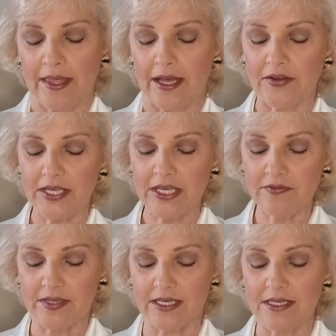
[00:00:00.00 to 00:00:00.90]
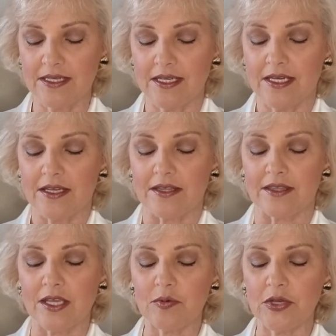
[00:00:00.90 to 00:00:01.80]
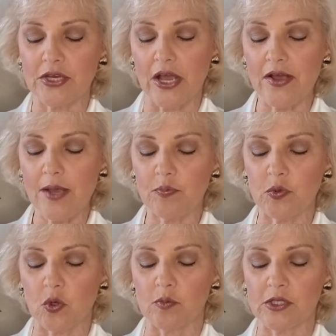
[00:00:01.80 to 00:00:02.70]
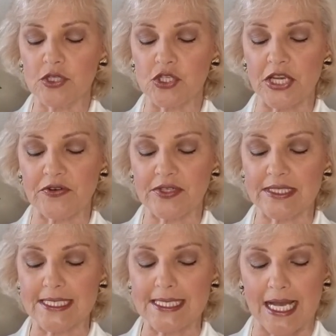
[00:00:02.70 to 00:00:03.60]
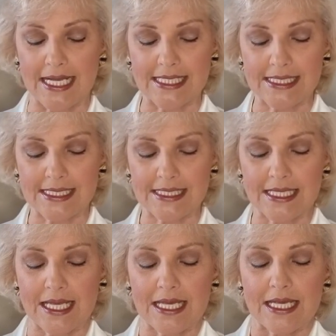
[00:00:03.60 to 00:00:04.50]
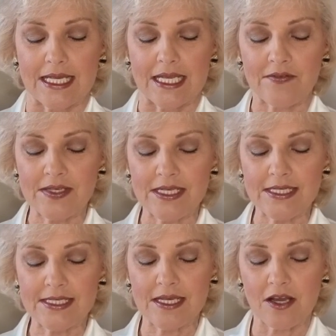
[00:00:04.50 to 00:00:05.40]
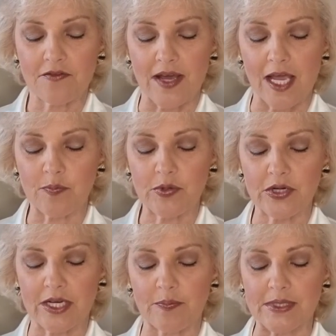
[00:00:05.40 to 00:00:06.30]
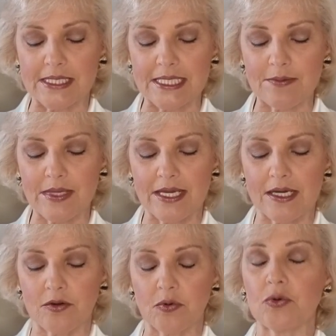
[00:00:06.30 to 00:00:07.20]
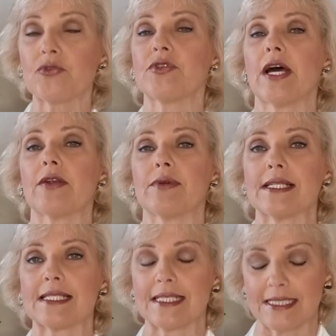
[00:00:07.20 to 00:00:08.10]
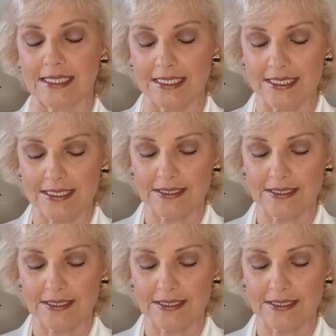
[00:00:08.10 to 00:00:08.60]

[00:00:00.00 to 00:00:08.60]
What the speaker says: However, there were no abnormal general signs, evidence of hyperlipidemia or thyroid disease.